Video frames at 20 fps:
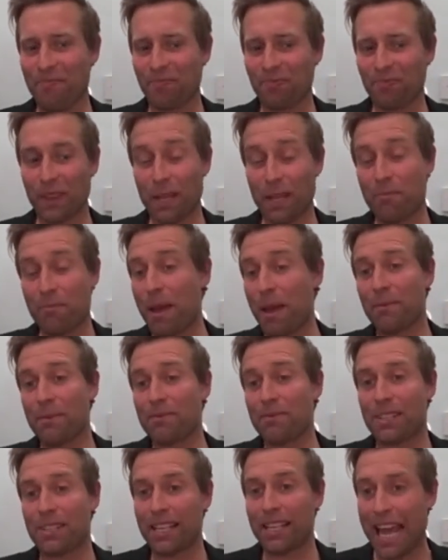there may be
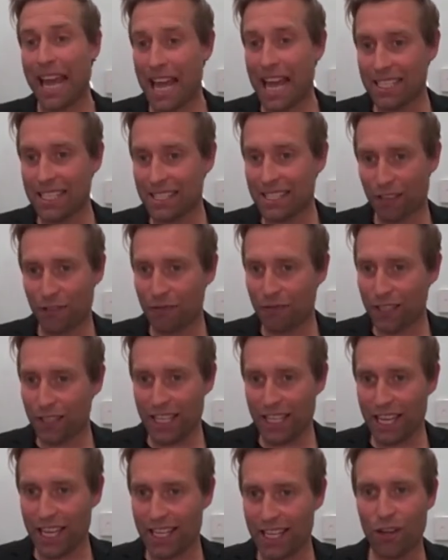even some CAD stuff in
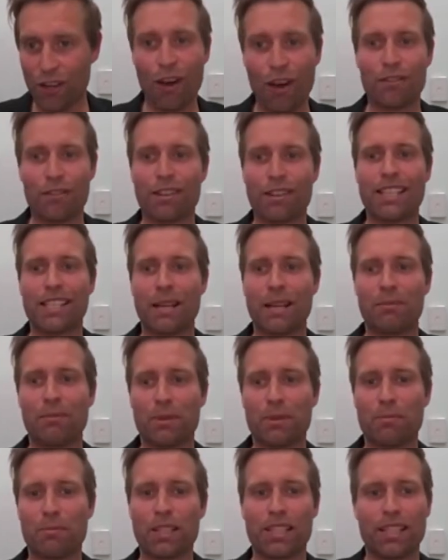there, title
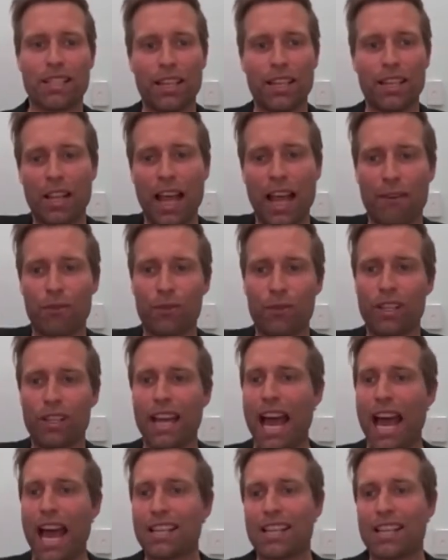reestablishments. It'll have all
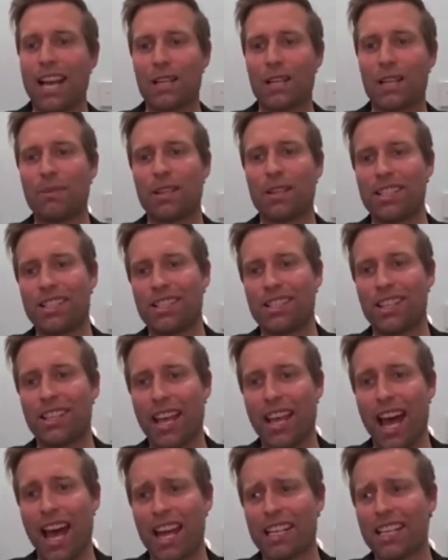the attachments to
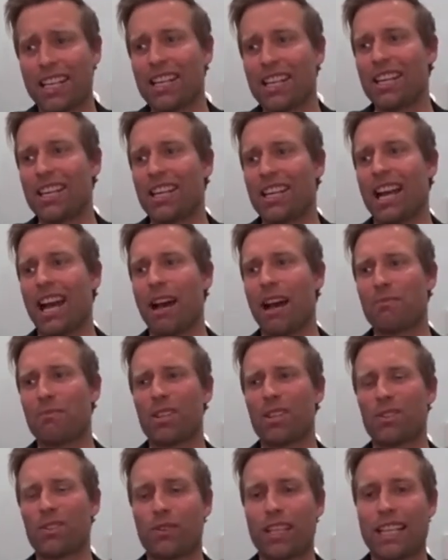that.
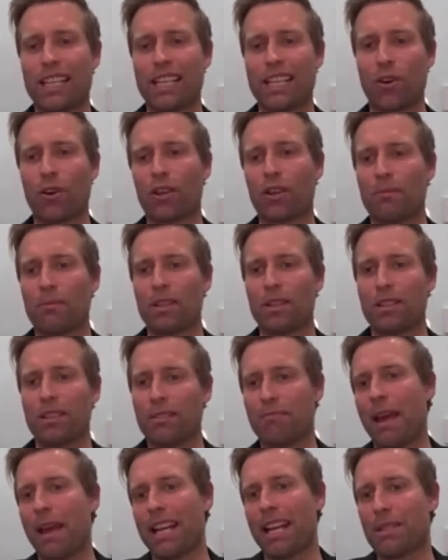So it's really a
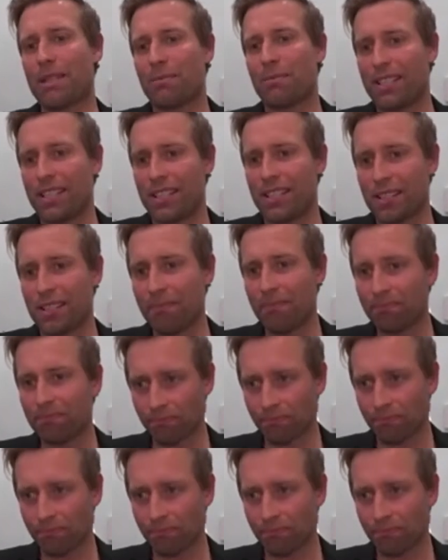document management system.